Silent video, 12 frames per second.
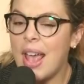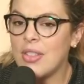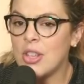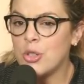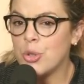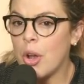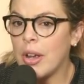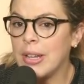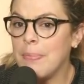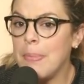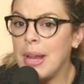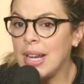and then
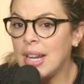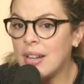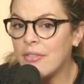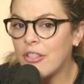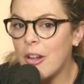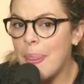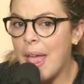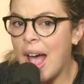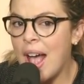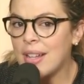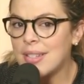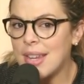drawing meaning from
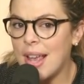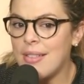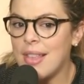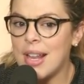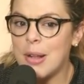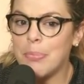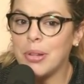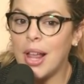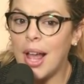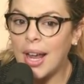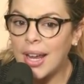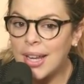that and then
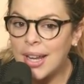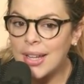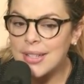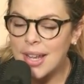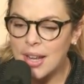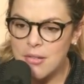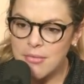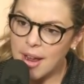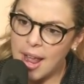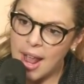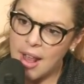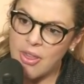applying it in a
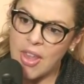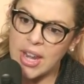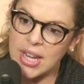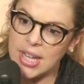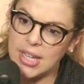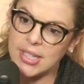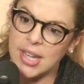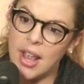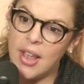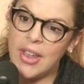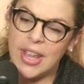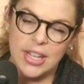way that is
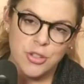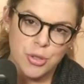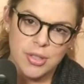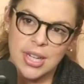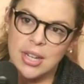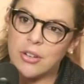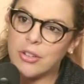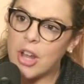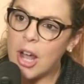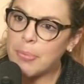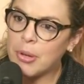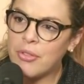interesting or
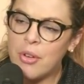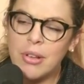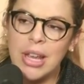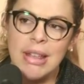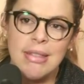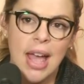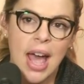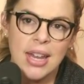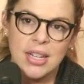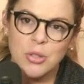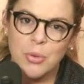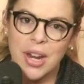thought-provoking,
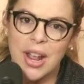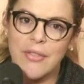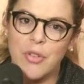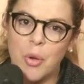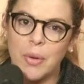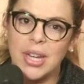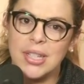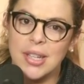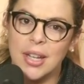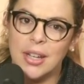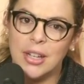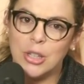that is what I have always
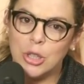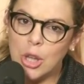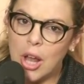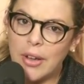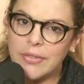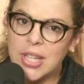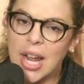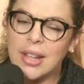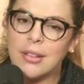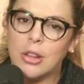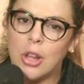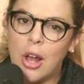loved. I
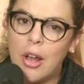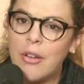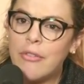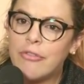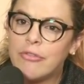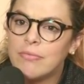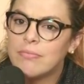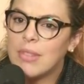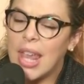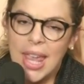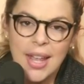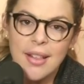love
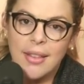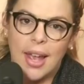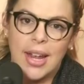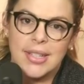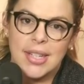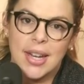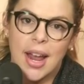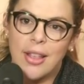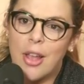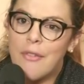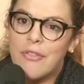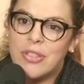analyzing. I
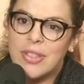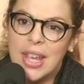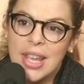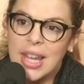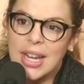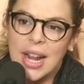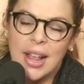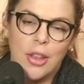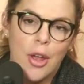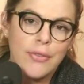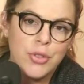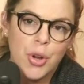love thinking. I
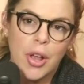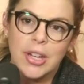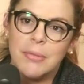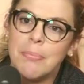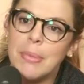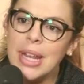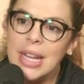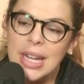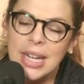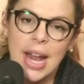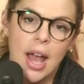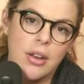love drawing
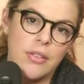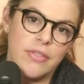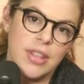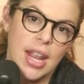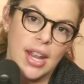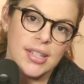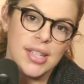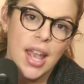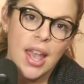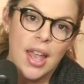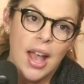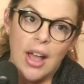meaning out of things.
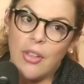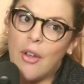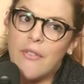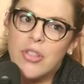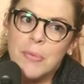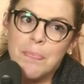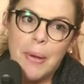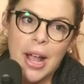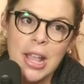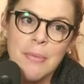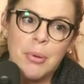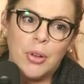I love the
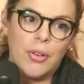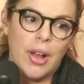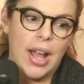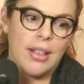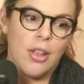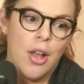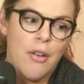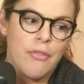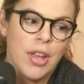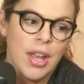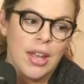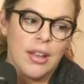Bible. I
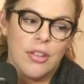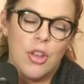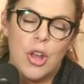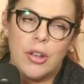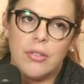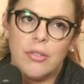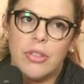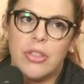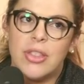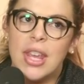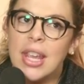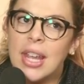love
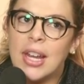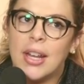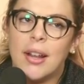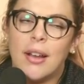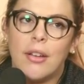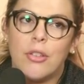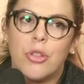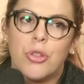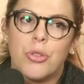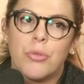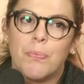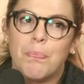thinking
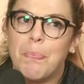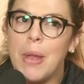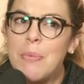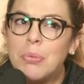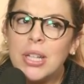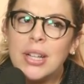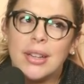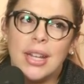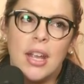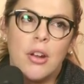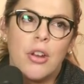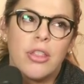
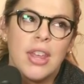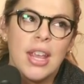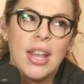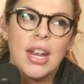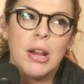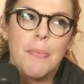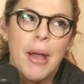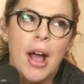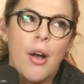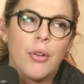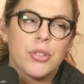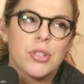biblically or thinking
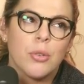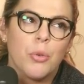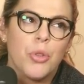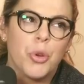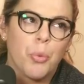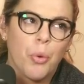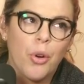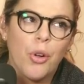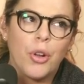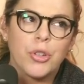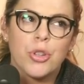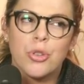about the
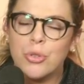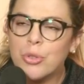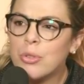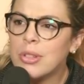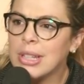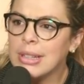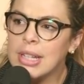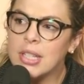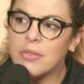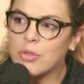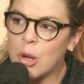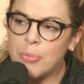world through the lens
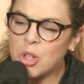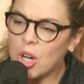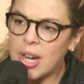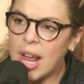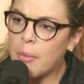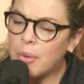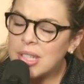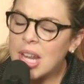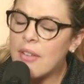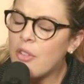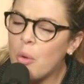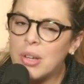of scripture. And I will
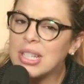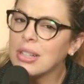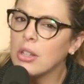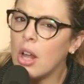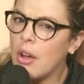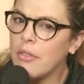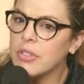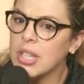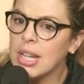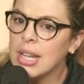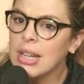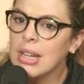say I've always loved
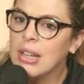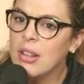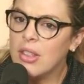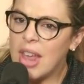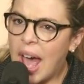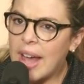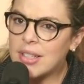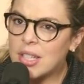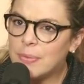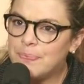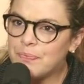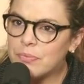that.